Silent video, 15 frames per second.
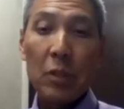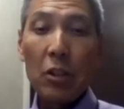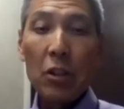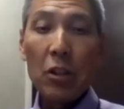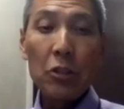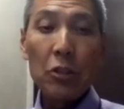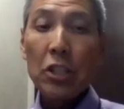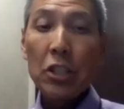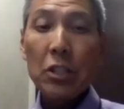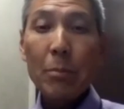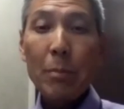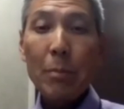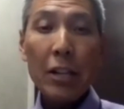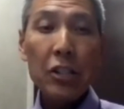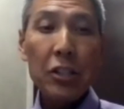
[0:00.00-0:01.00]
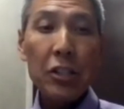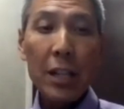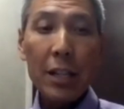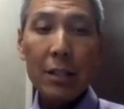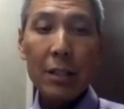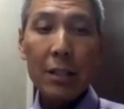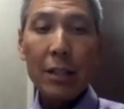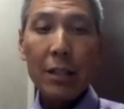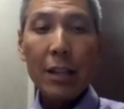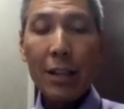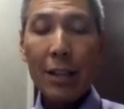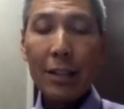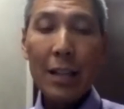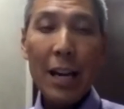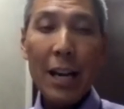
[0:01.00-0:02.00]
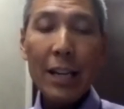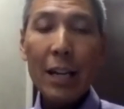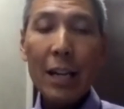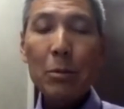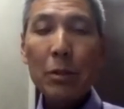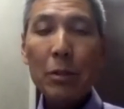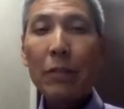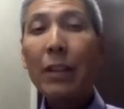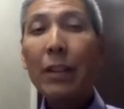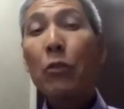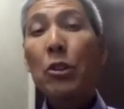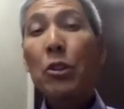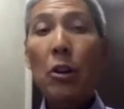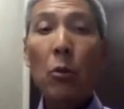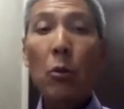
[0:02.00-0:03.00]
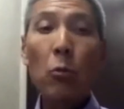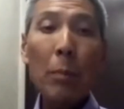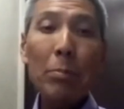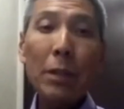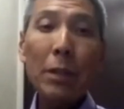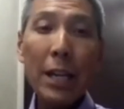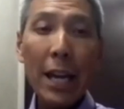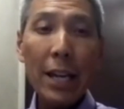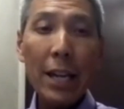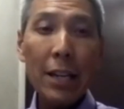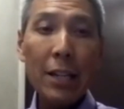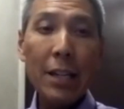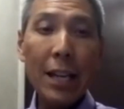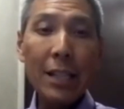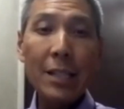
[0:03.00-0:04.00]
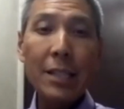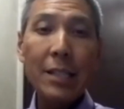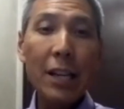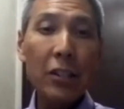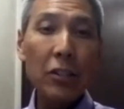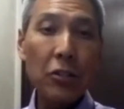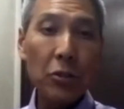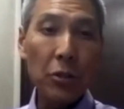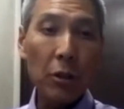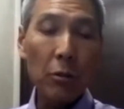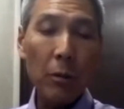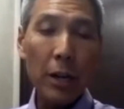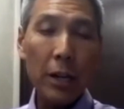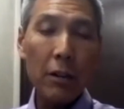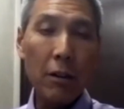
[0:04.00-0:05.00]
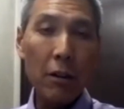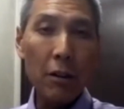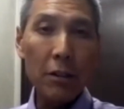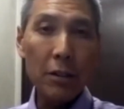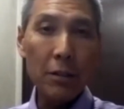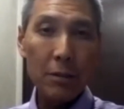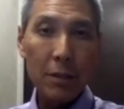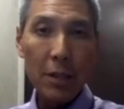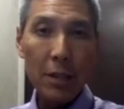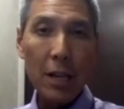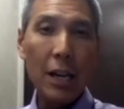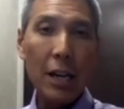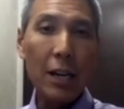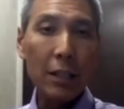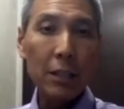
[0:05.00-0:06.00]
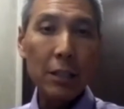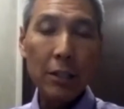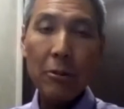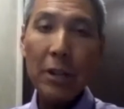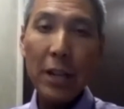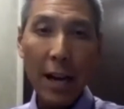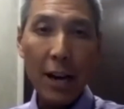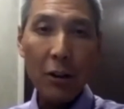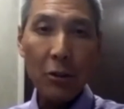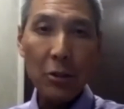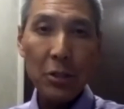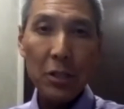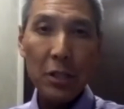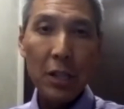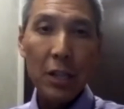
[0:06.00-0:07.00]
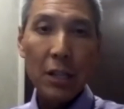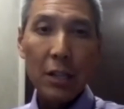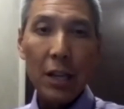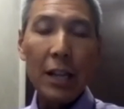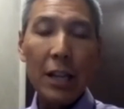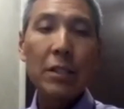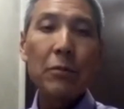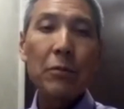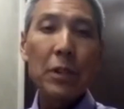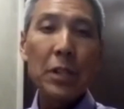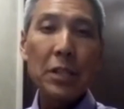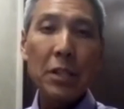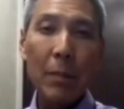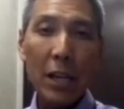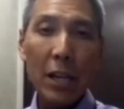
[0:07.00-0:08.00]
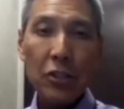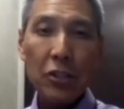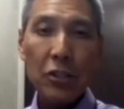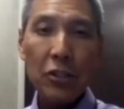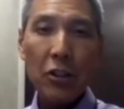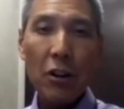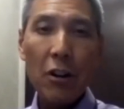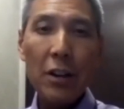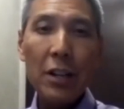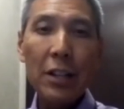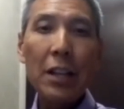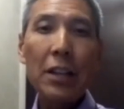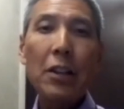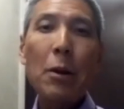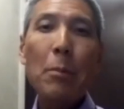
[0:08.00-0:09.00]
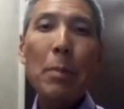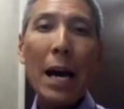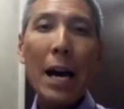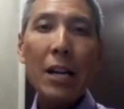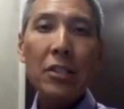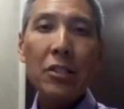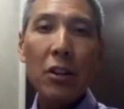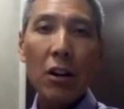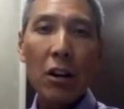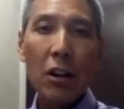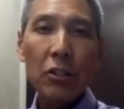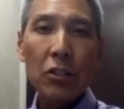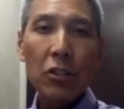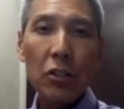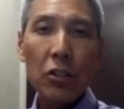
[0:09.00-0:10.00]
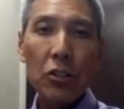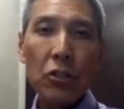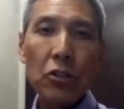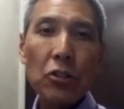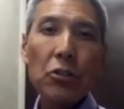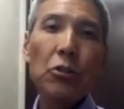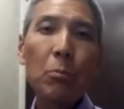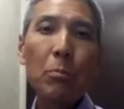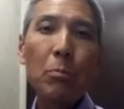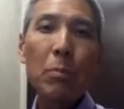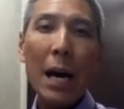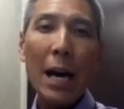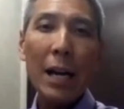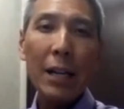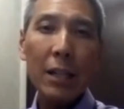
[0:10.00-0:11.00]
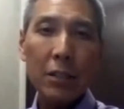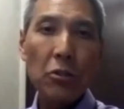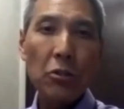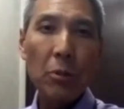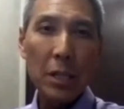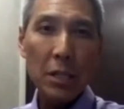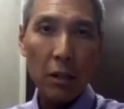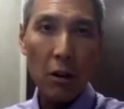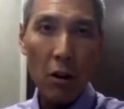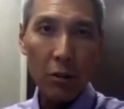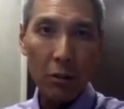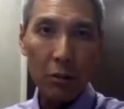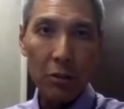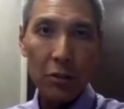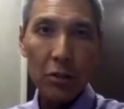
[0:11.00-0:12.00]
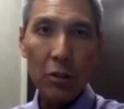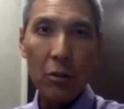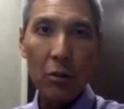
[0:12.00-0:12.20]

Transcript: just imagine that the line items of an invoice are replicated and sent to the credit card clearinghouse and to Visa and MasterCard, and then they're passed on to you, back to you as the card holder. So